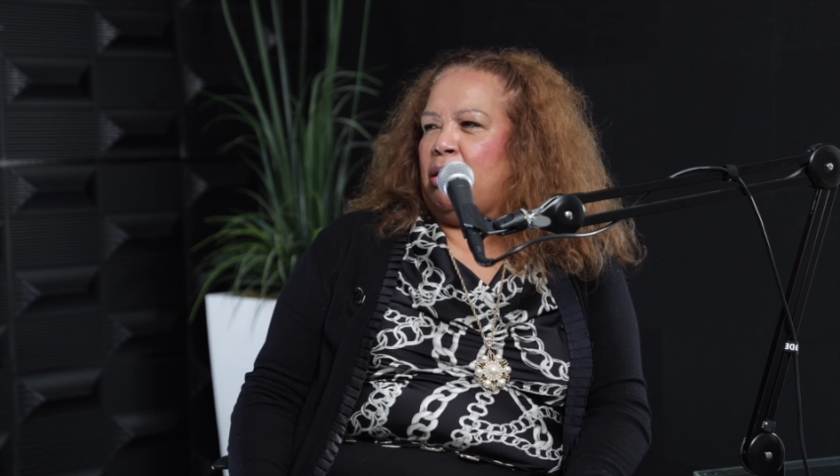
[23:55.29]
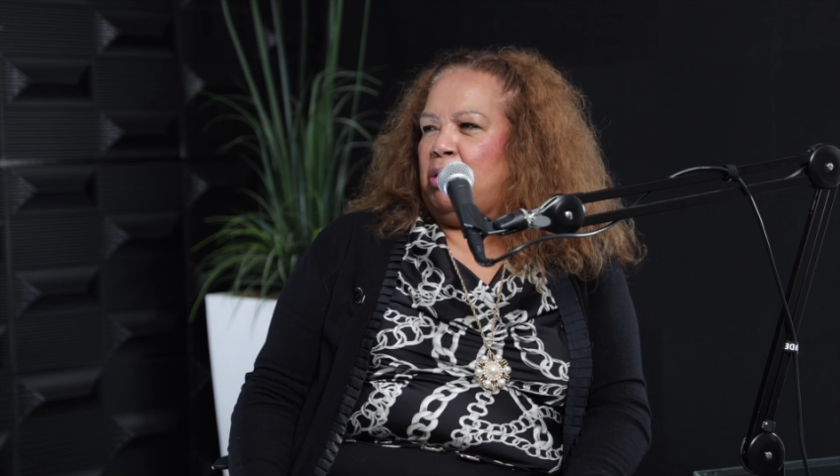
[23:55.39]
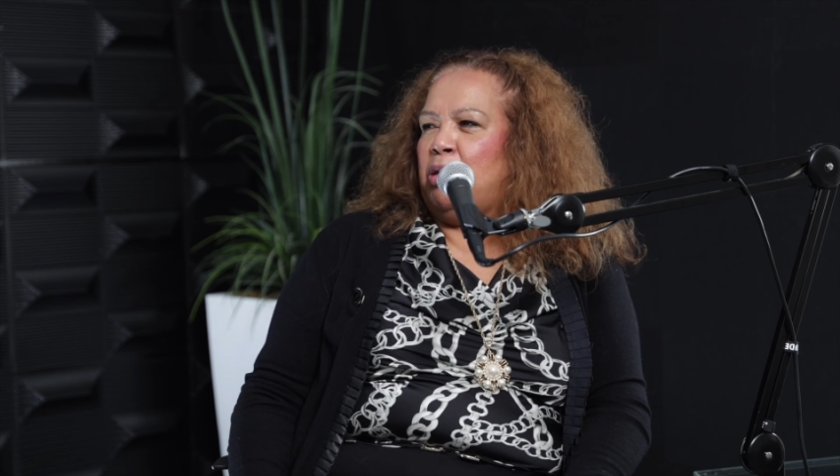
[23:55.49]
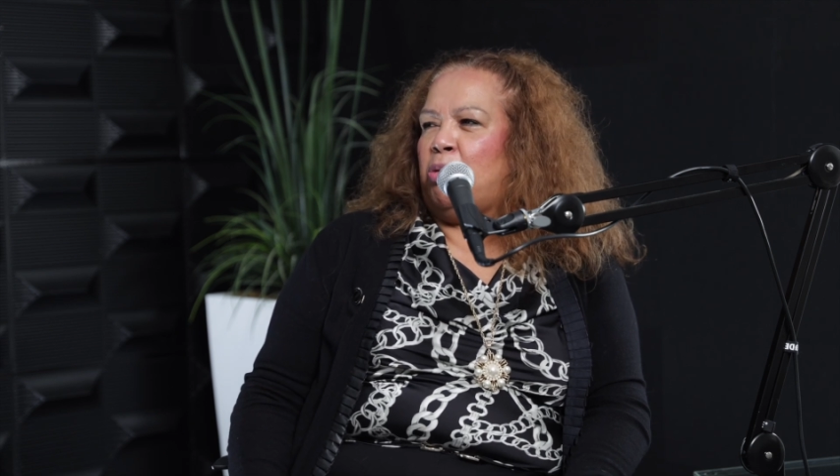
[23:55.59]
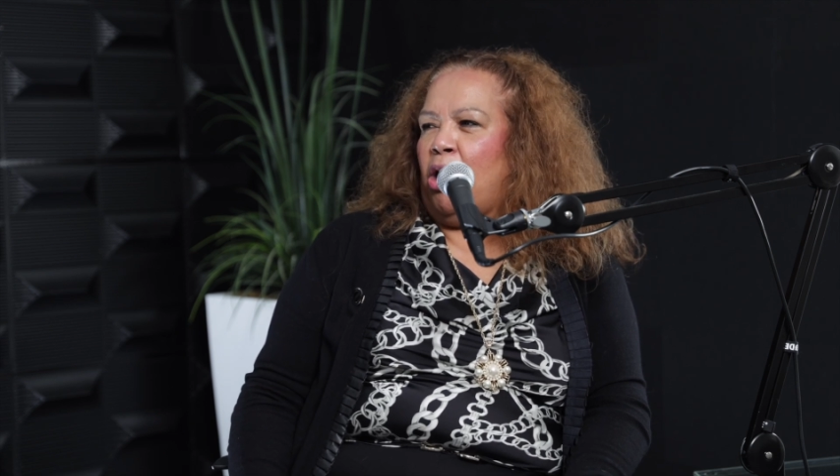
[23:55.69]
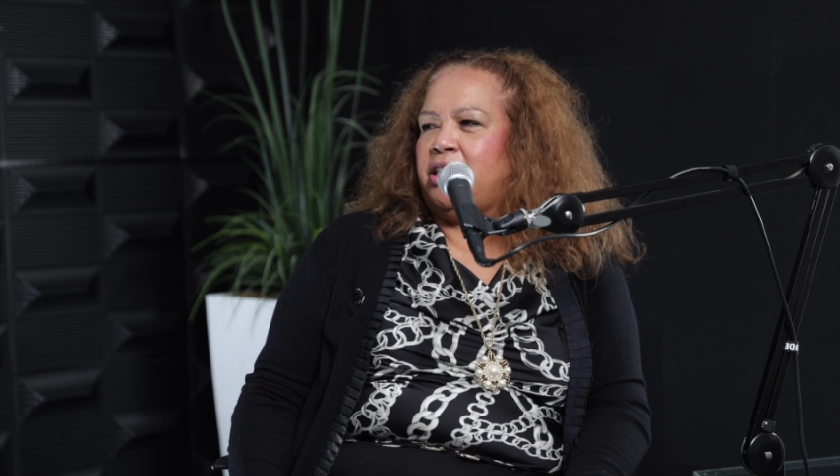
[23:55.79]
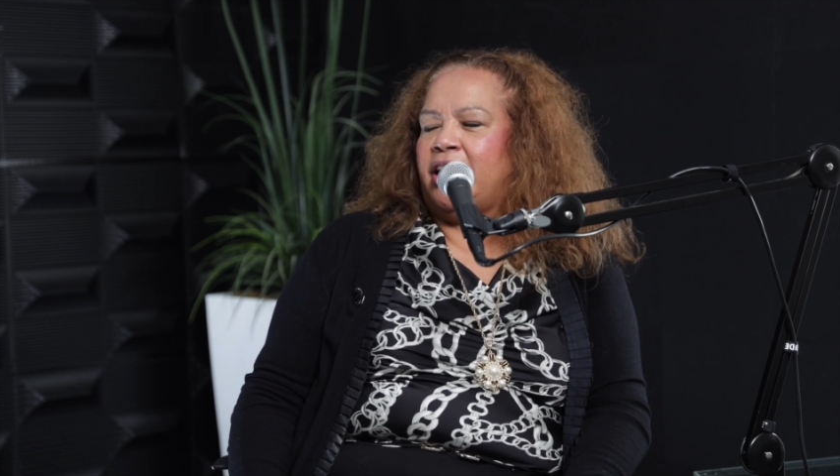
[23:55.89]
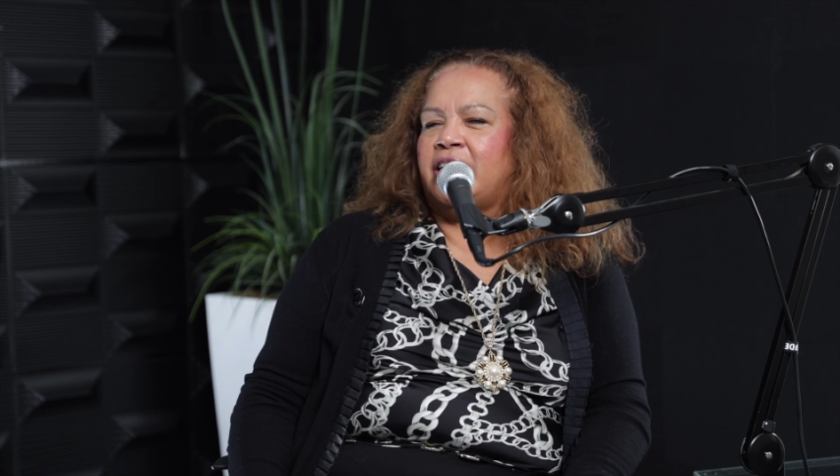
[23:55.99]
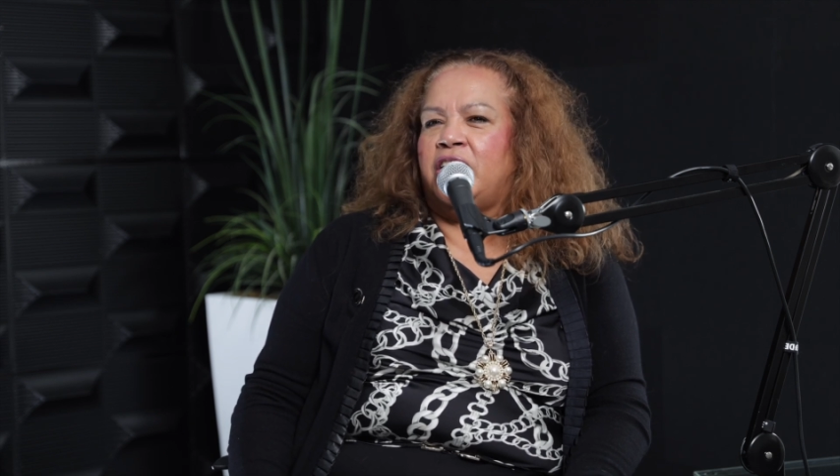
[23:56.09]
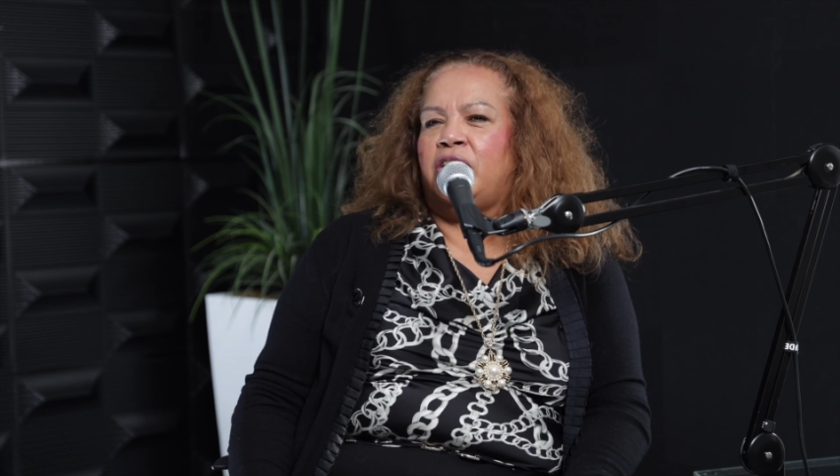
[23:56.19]
some of the
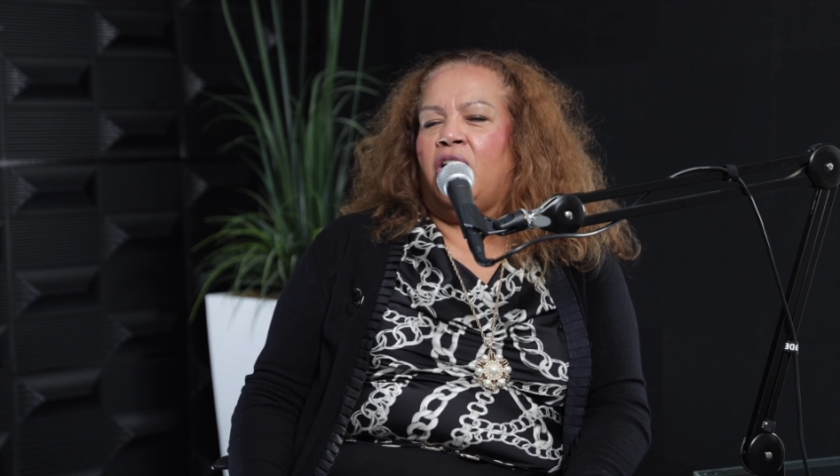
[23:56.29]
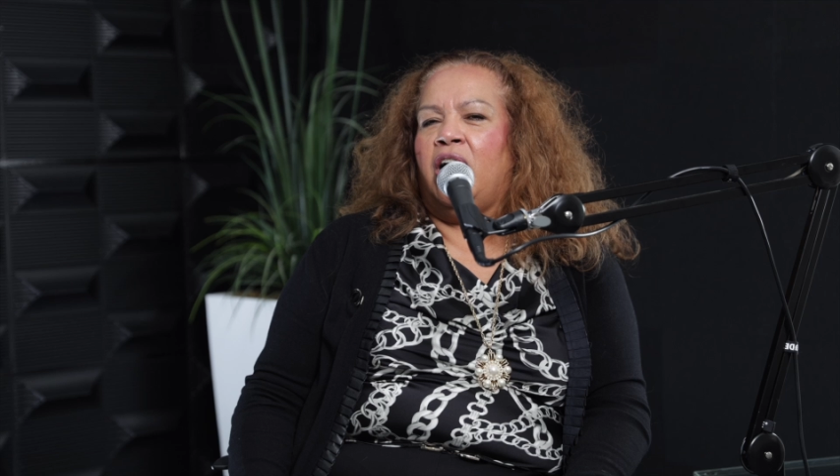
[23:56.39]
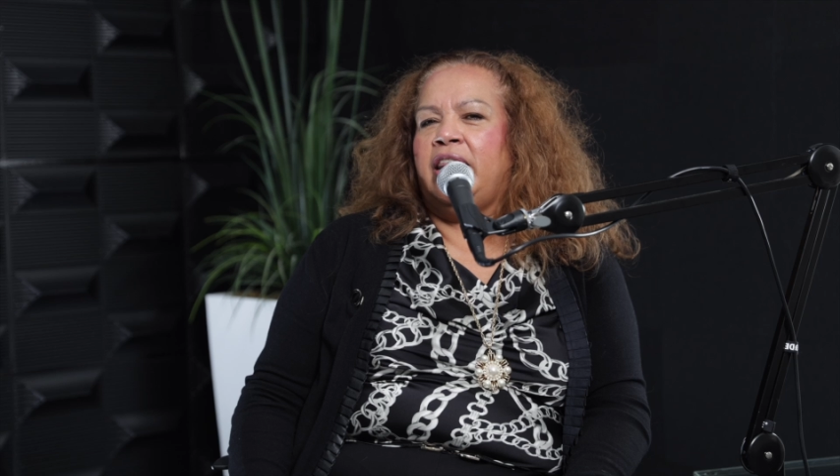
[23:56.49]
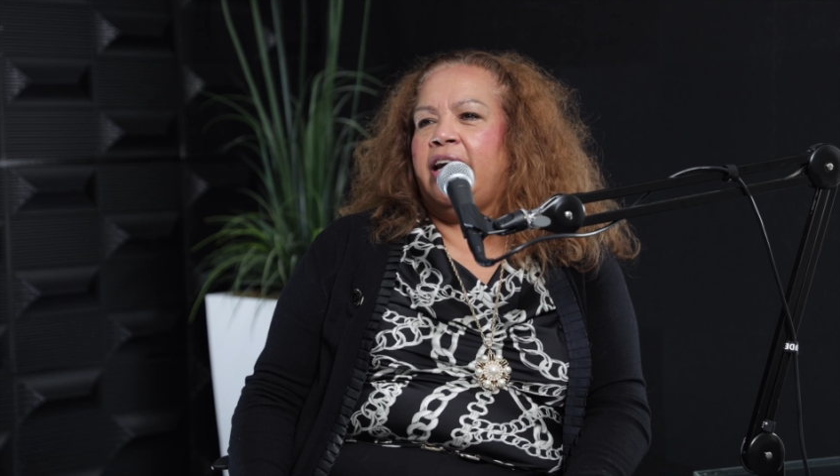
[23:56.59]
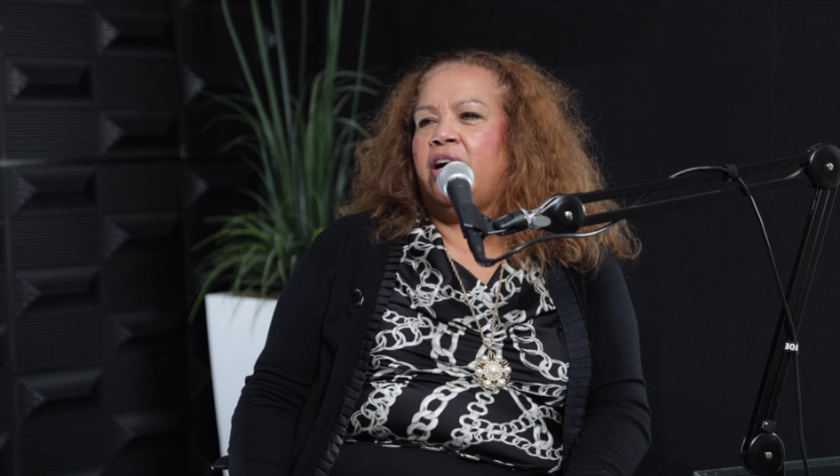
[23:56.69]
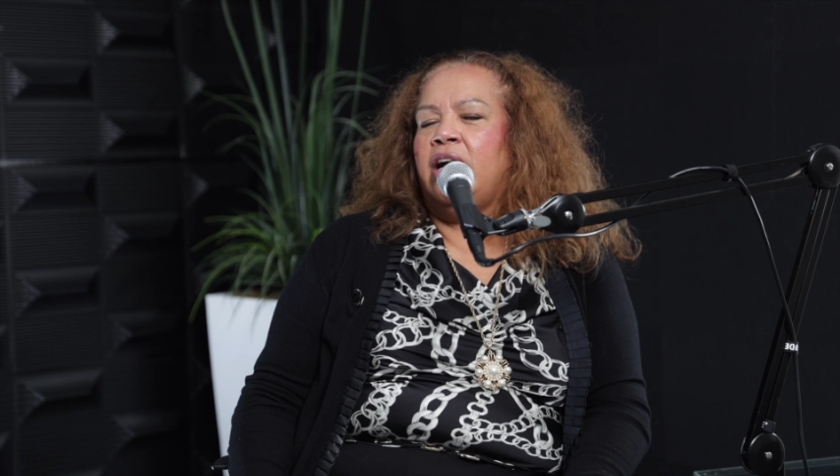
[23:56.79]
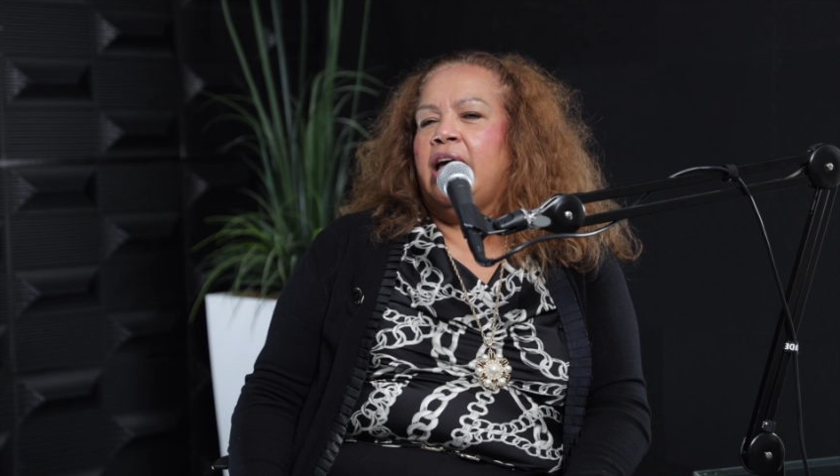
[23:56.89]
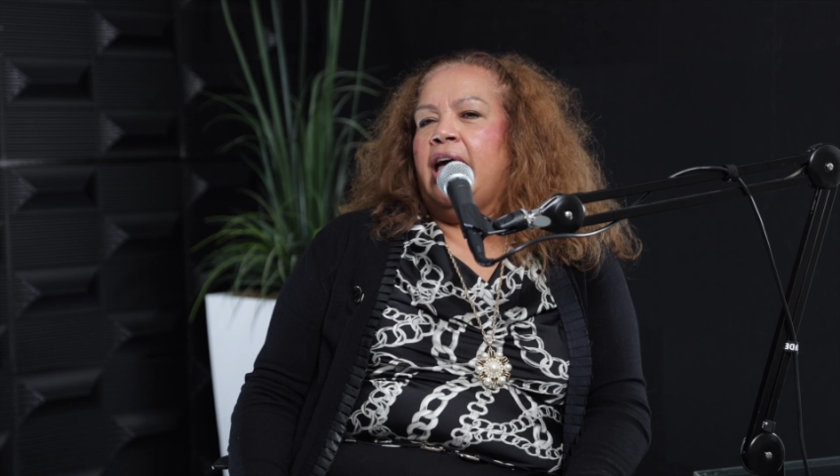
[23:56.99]
projects that are on there.